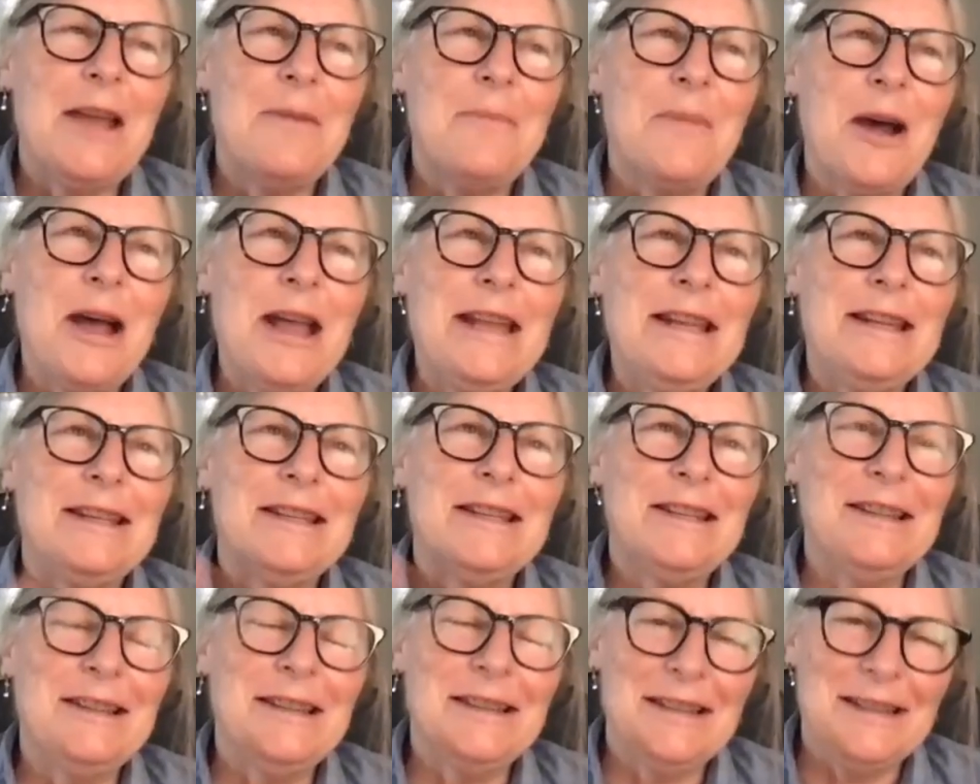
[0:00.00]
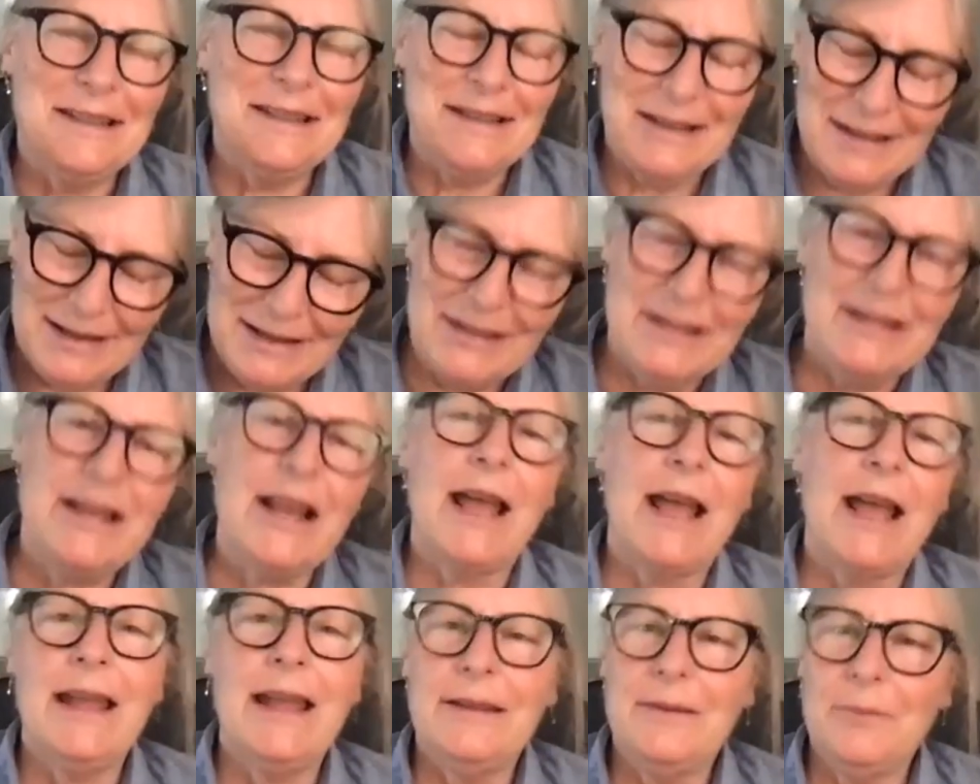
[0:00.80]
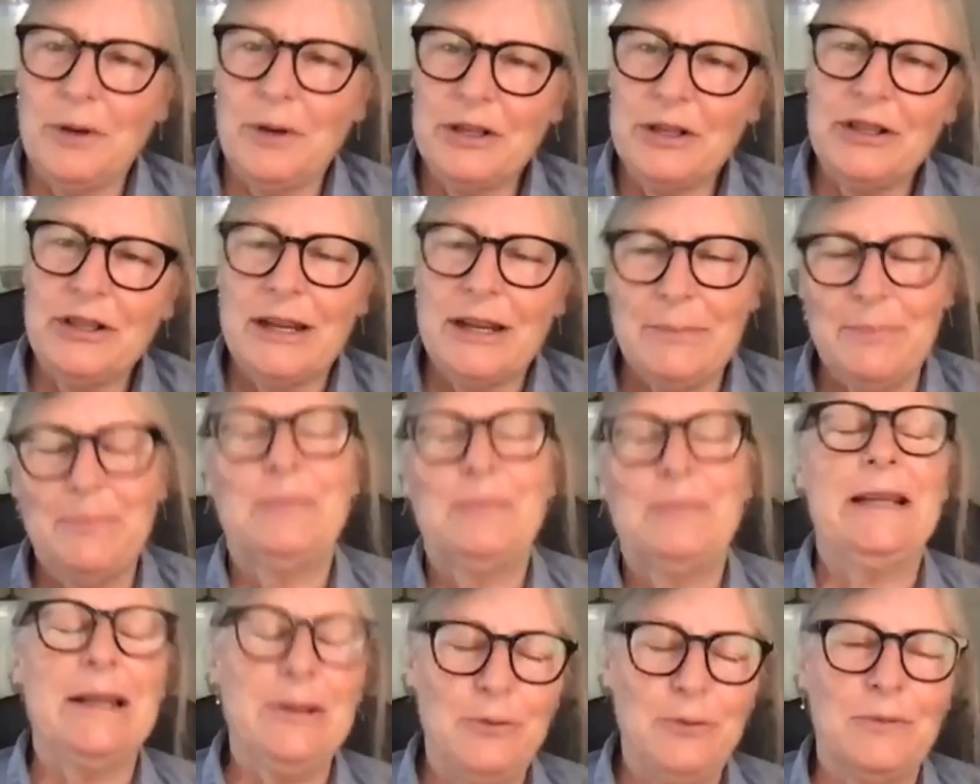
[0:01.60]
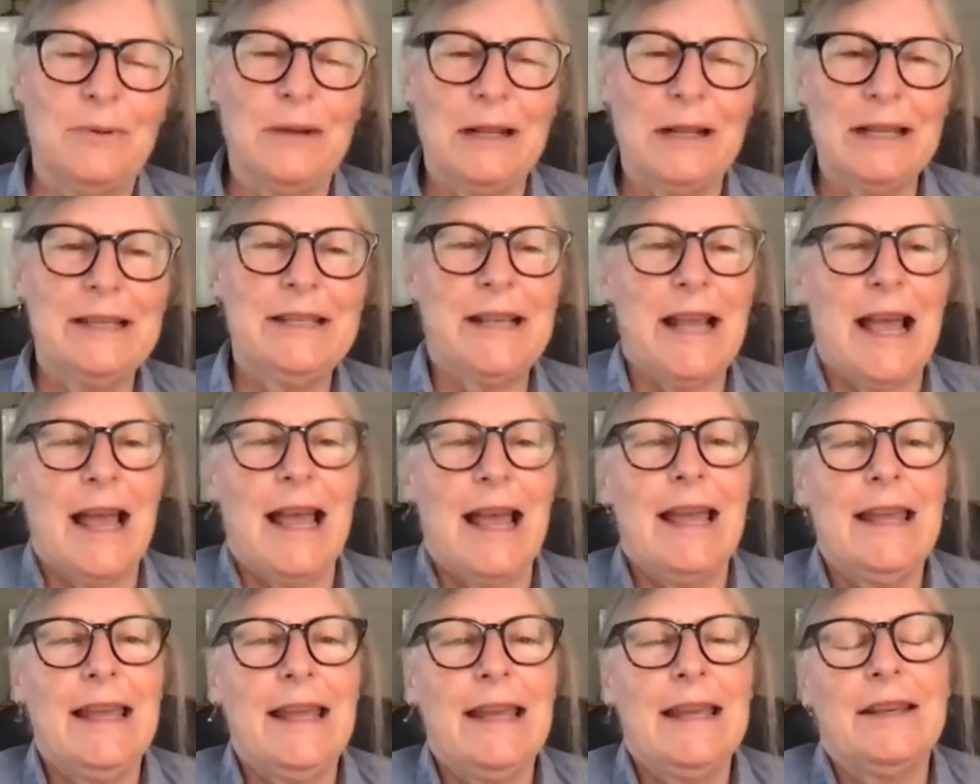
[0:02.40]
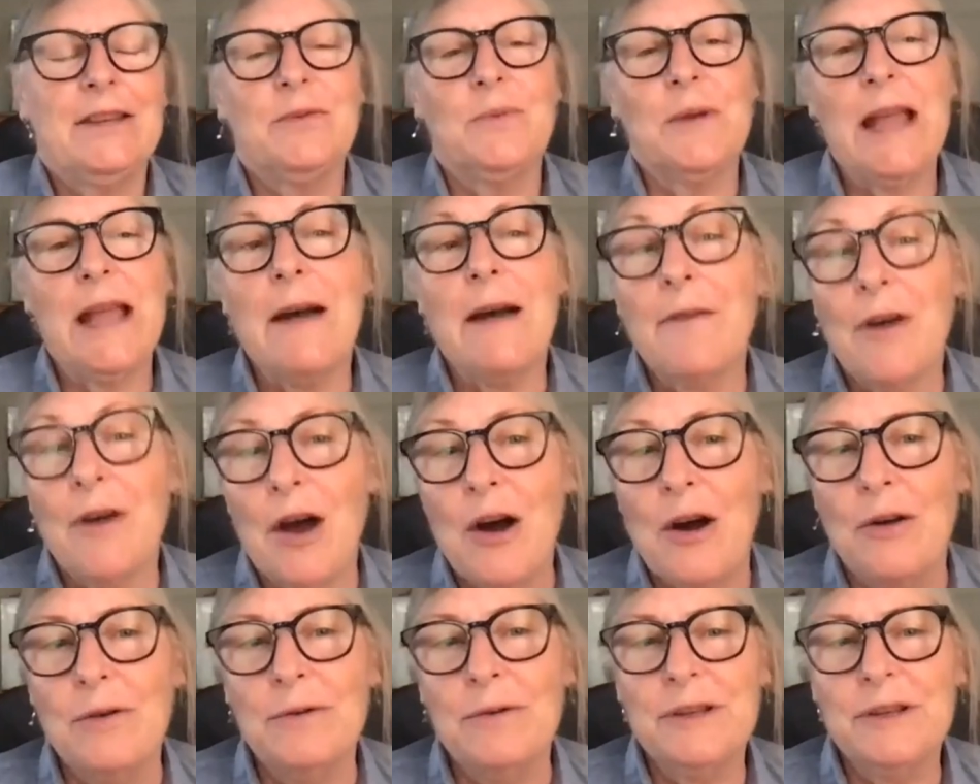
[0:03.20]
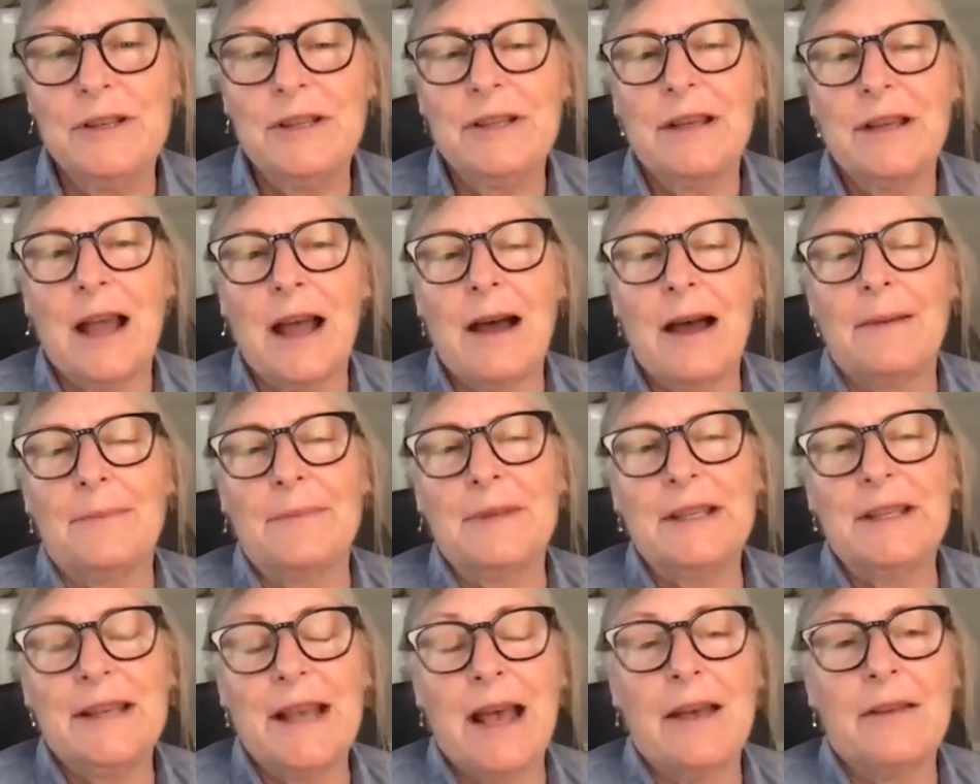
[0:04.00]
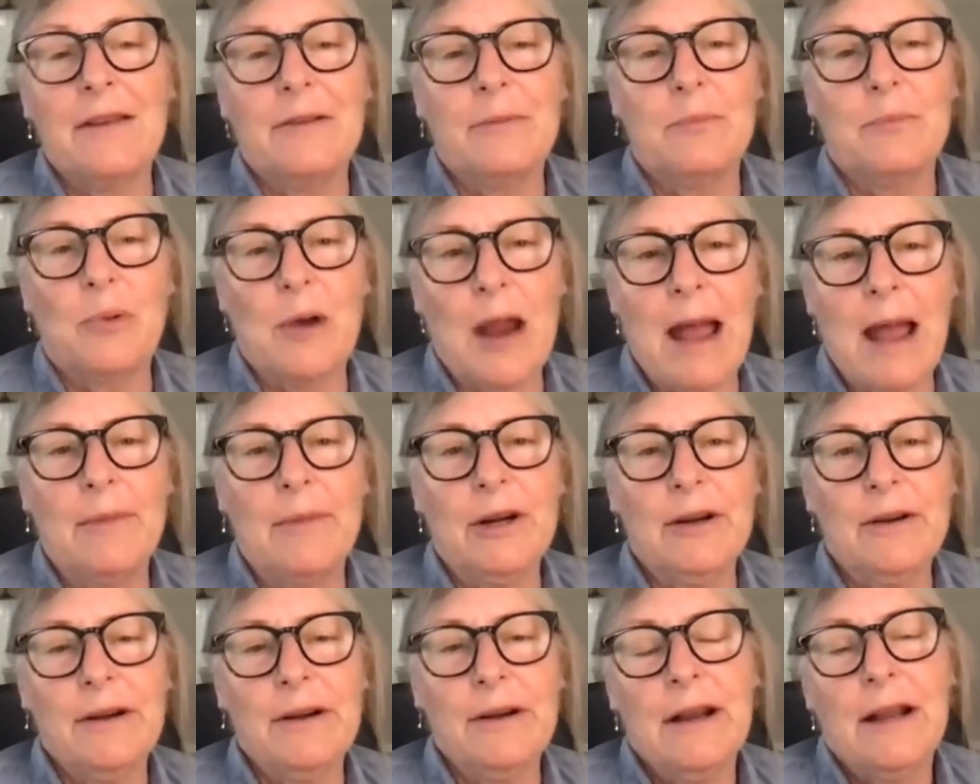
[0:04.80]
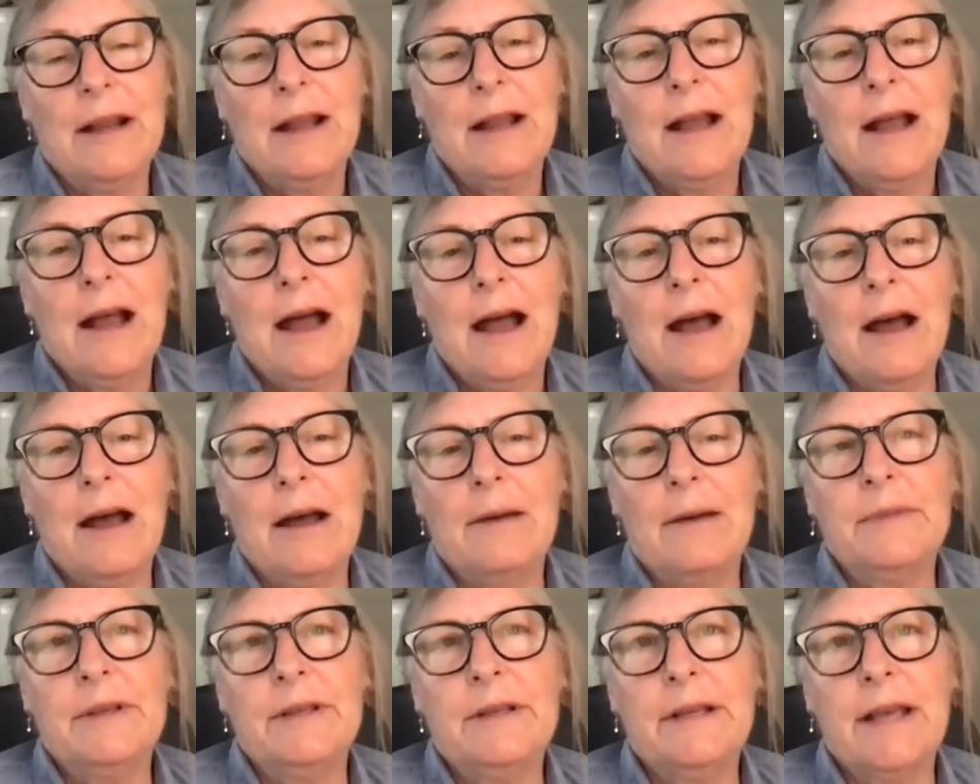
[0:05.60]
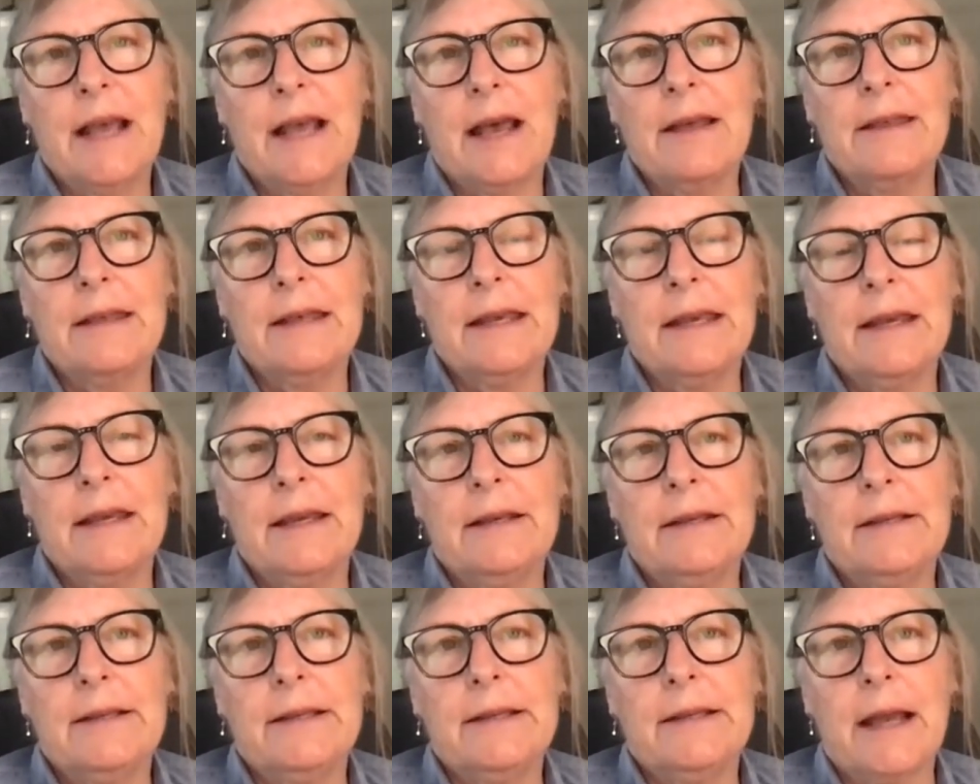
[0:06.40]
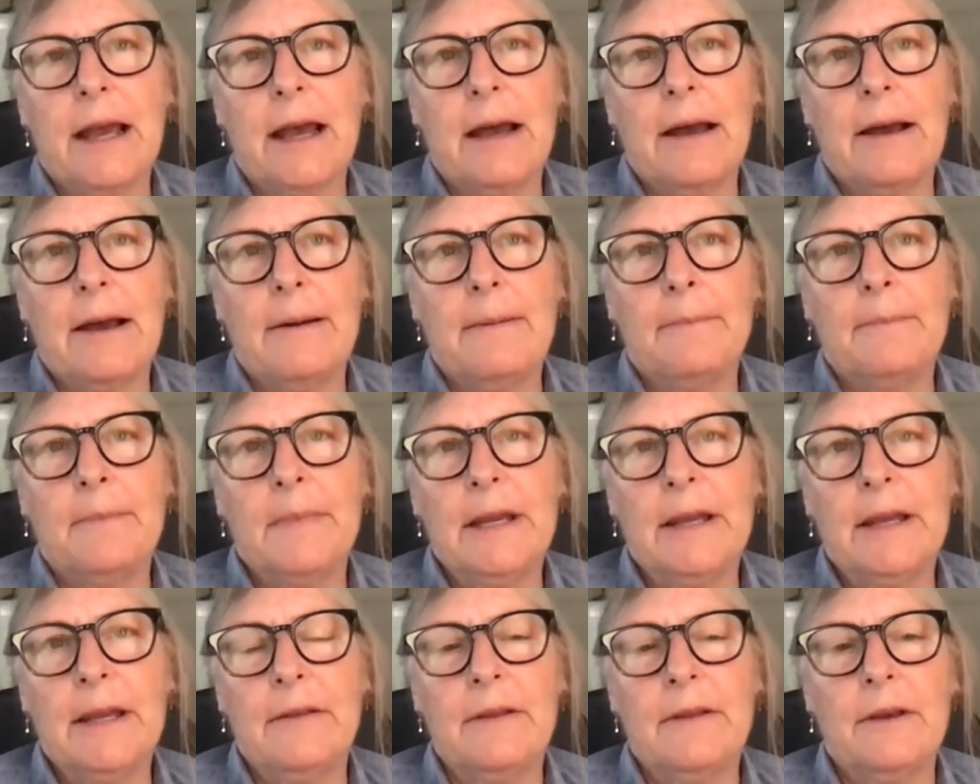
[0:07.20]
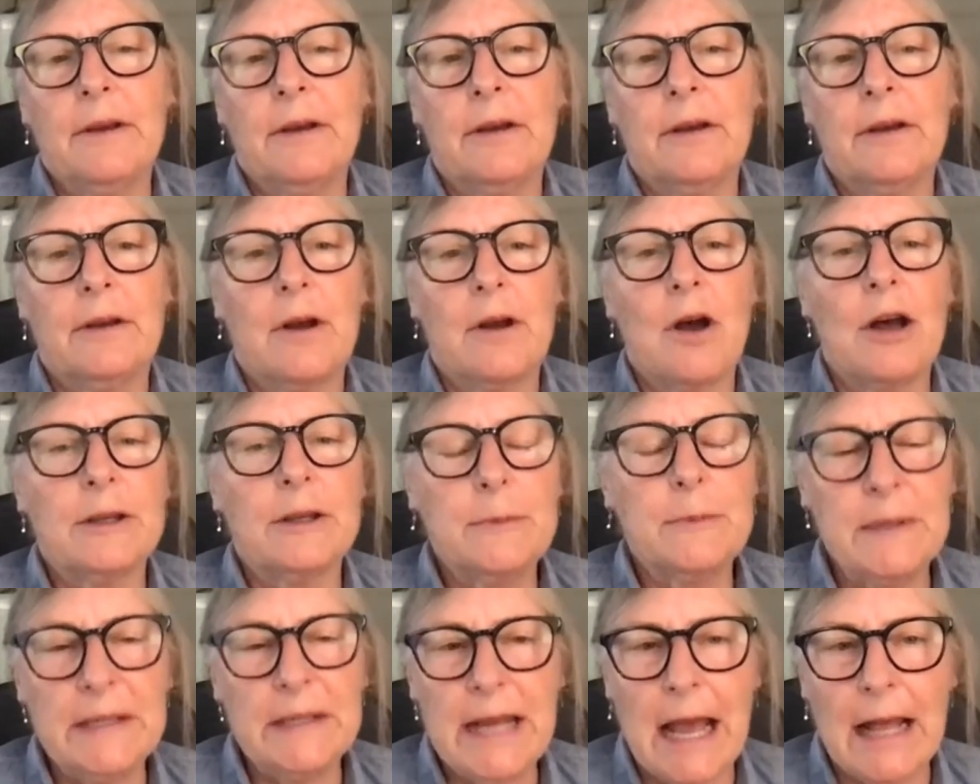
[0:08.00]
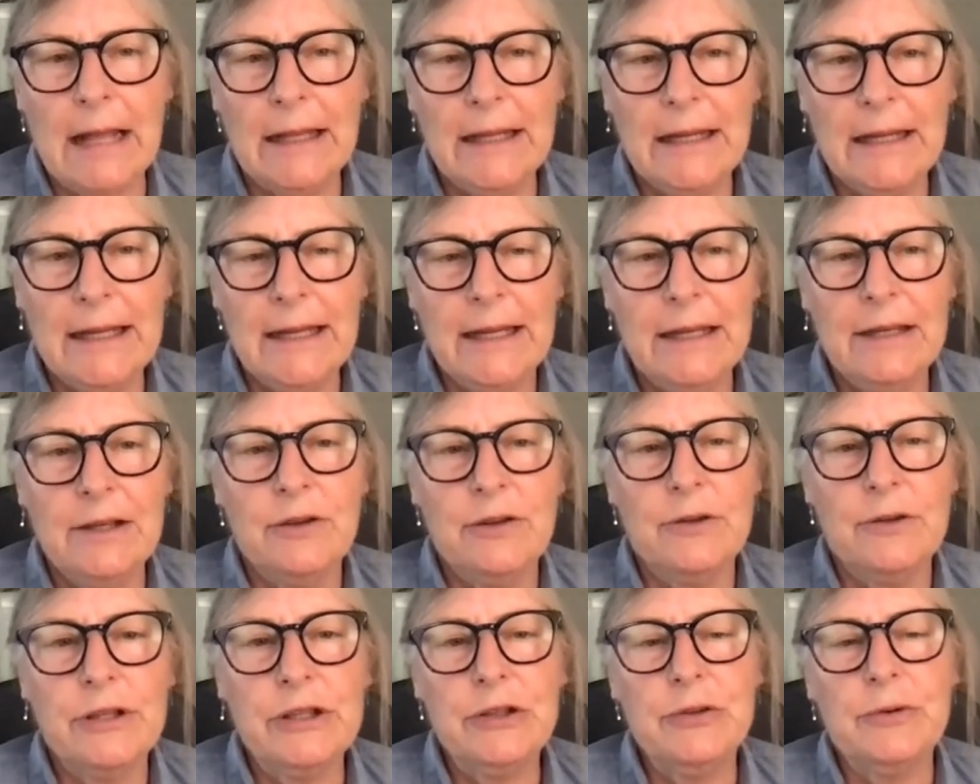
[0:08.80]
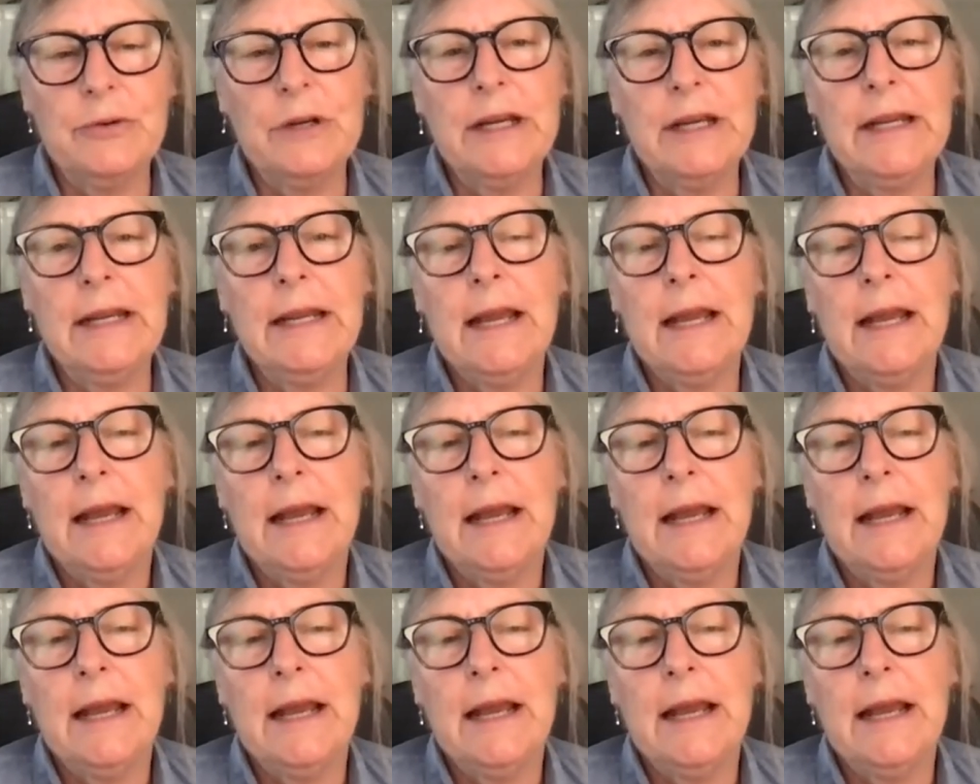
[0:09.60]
might say, which I didn't really say, is we have a host, Seth Brammer. Seth is in the hospitality industry,